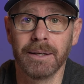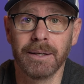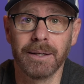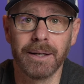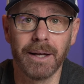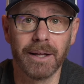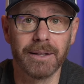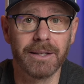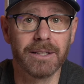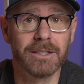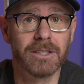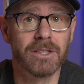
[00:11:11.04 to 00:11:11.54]

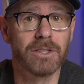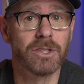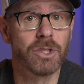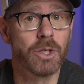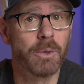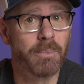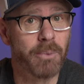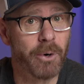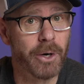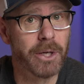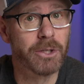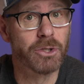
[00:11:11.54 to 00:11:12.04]
Now, this is
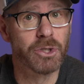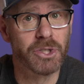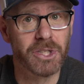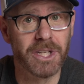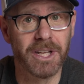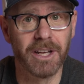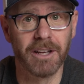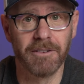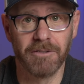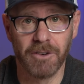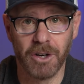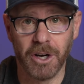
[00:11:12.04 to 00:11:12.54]
super
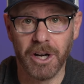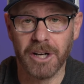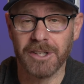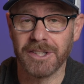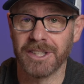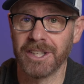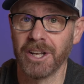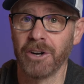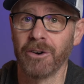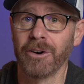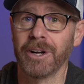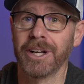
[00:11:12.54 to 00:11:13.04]
interesting if you're
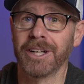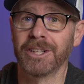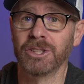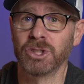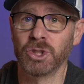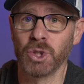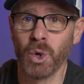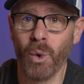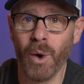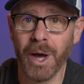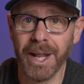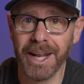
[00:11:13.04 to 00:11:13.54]
considering
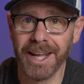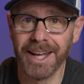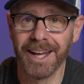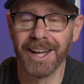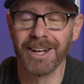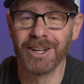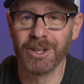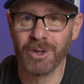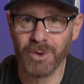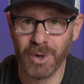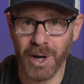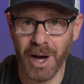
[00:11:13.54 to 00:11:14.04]
joining
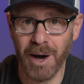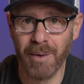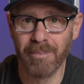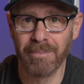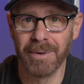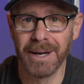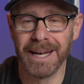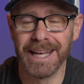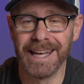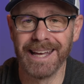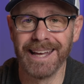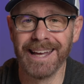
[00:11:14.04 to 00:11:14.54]
a new
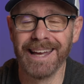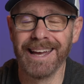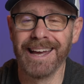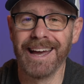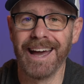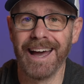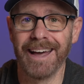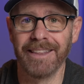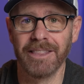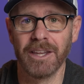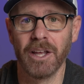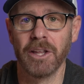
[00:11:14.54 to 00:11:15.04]
company
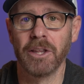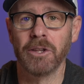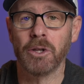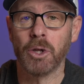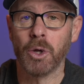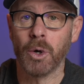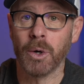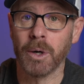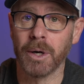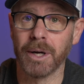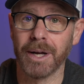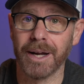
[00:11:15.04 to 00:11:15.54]
and then
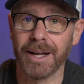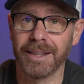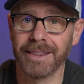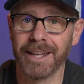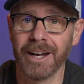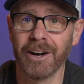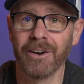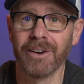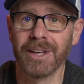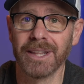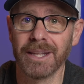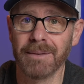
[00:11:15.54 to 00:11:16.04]

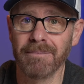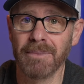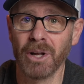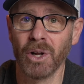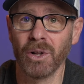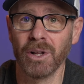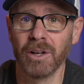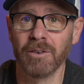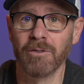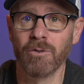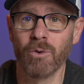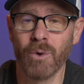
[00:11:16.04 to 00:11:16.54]
they're in the
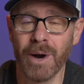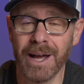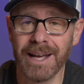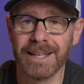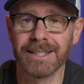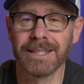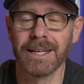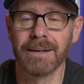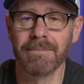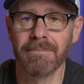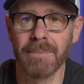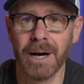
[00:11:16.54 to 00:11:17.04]
middle of
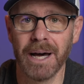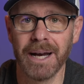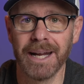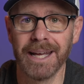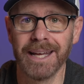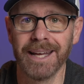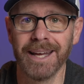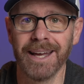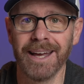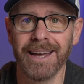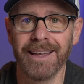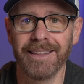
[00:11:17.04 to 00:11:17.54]
raising
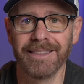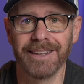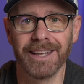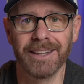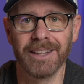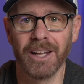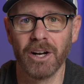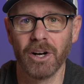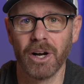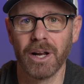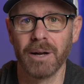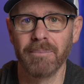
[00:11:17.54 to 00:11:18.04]
money,
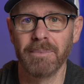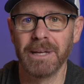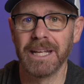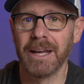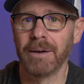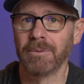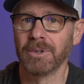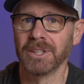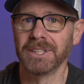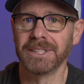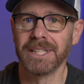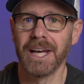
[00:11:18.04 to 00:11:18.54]
then they're going to be
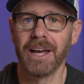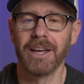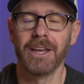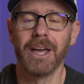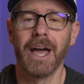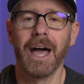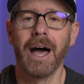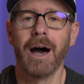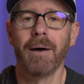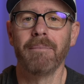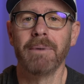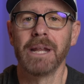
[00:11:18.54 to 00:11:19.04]
able to tell
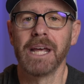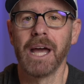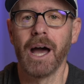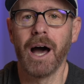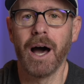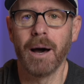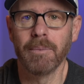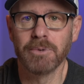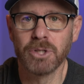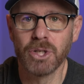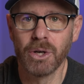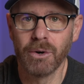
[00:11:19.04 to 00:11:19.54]
you how many
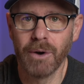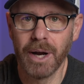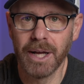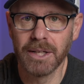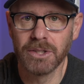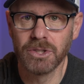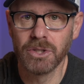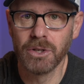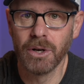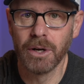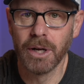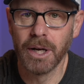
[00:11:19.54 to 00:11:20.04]
option
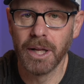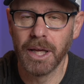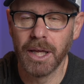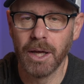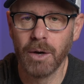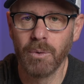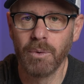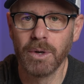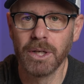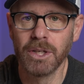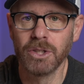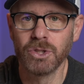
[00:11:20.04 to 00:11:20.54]
grants you're going to
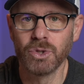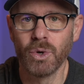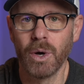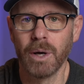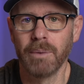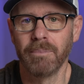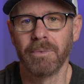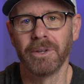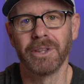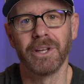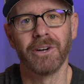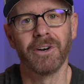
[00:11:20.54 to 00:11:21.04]
get when you
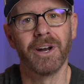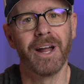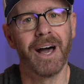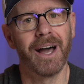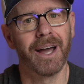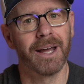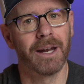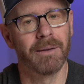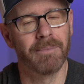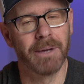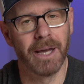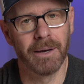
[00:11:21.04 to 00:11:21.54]
join, but they're
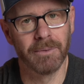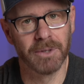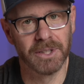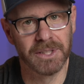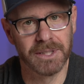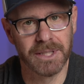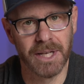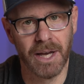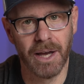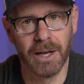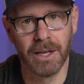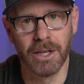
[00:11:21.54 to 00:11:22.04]
not going to be able
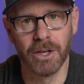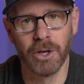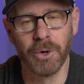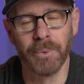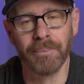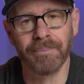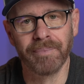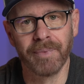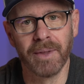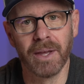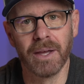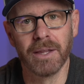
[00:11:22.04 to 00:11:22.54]
to tell
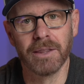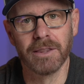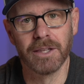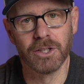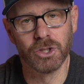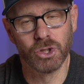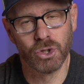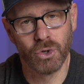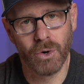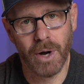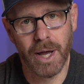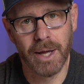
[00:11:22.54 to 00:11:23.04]
you
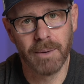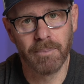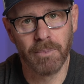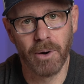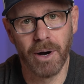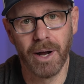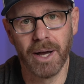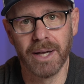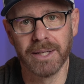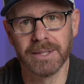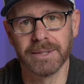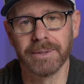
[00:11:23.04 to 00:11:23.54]
the strike
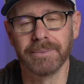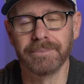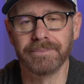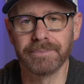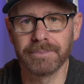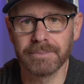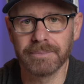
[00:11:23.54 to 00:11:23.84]
price